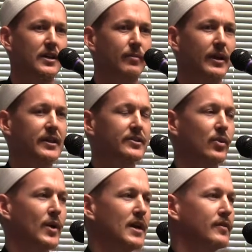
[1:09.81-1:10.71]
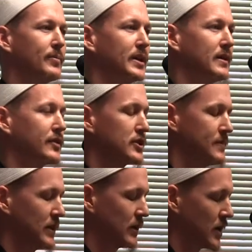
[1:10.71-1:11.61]
But it is the way of a believer to
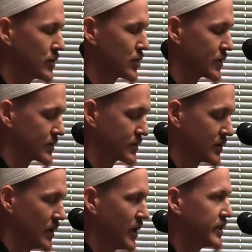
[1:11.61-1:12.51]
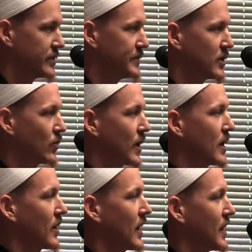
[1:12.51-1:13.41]
be conscious and to be
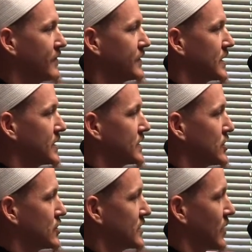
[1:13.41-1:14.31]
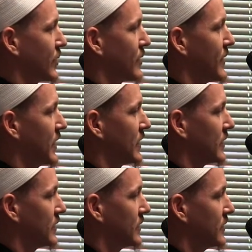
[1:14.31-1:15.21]
aware of the decisions that we're making.